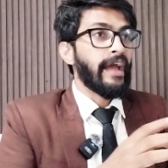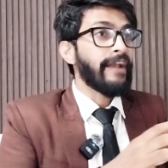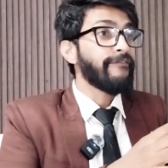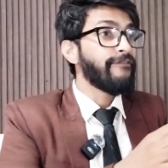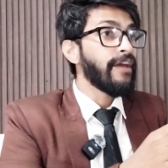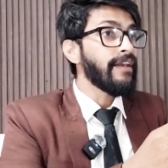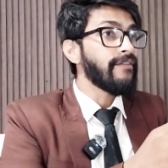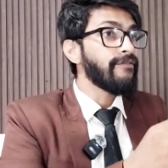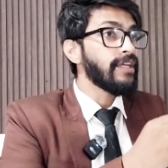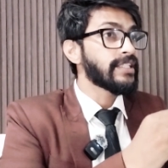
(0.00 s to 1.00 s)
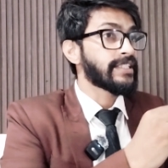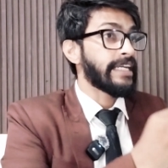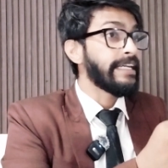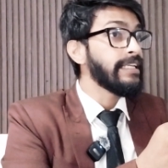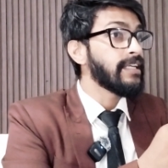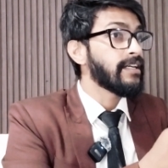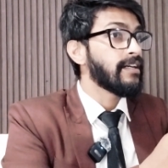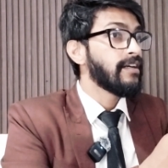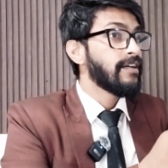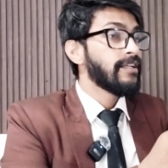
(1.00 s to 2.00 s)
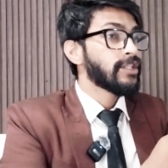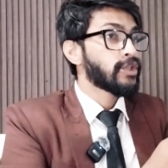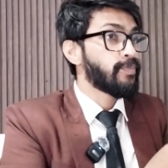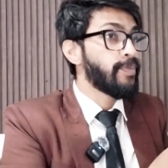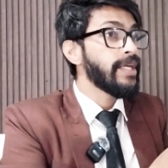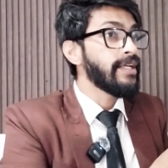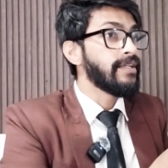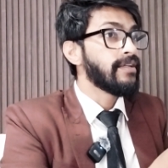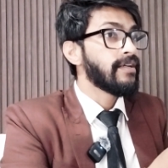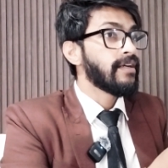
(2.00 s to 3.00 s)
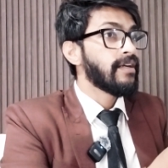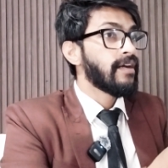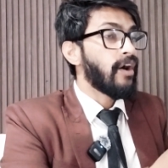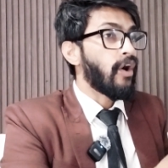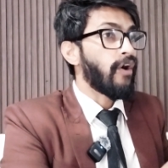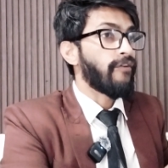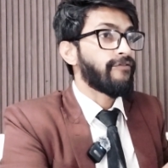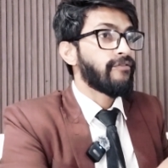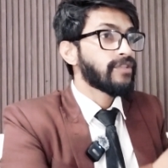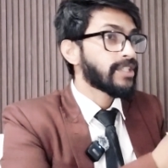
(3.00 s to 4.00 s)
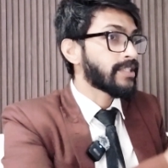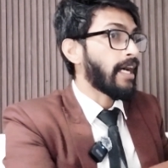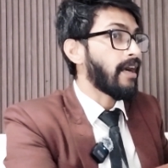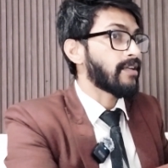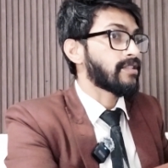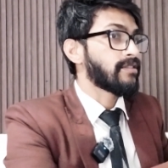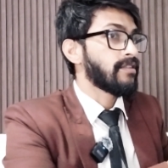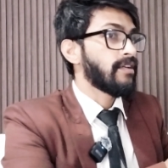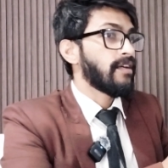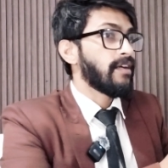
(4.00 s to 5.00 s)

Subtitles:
And when we study the speed of stars